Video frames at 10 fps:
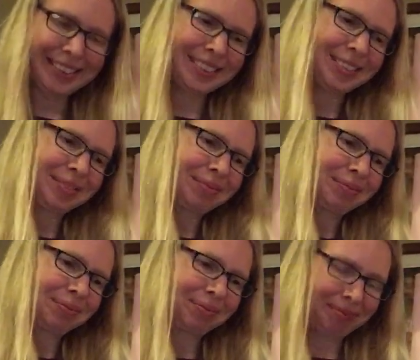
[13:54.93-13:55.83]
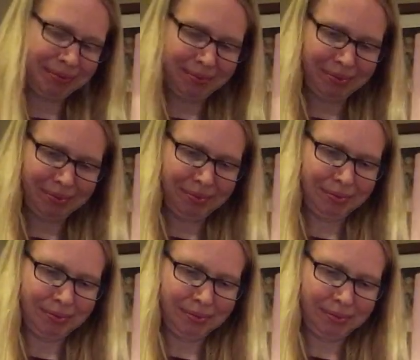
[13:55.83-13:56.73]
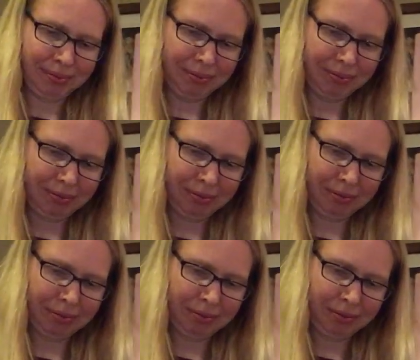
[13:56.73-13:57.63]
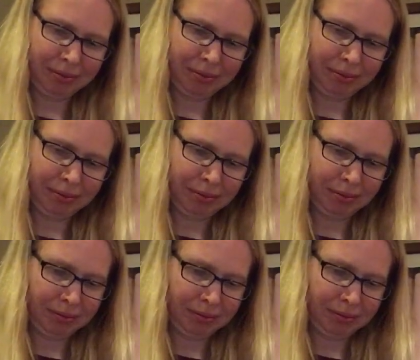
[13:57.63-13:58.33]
[no speech]